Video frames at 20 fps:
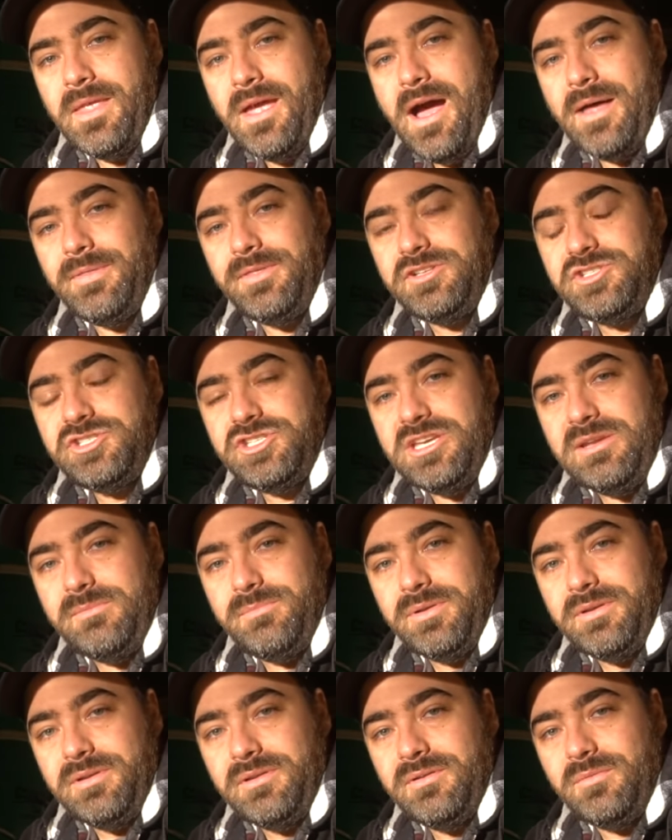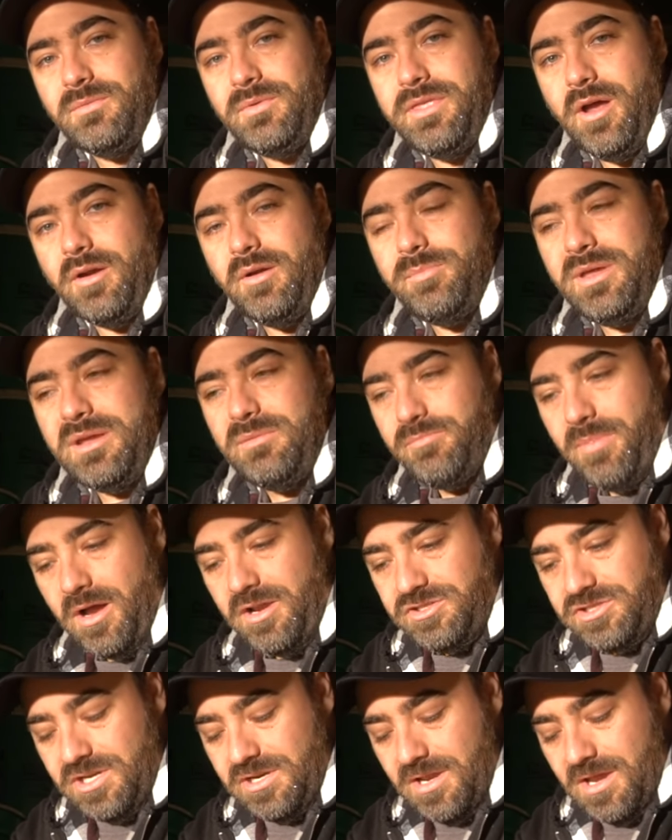on the cheap without a big
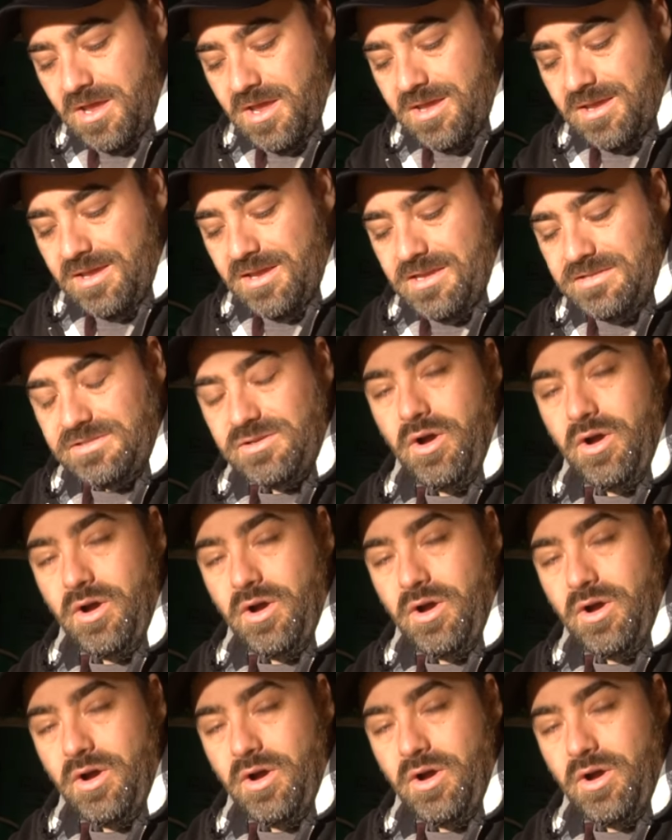budget is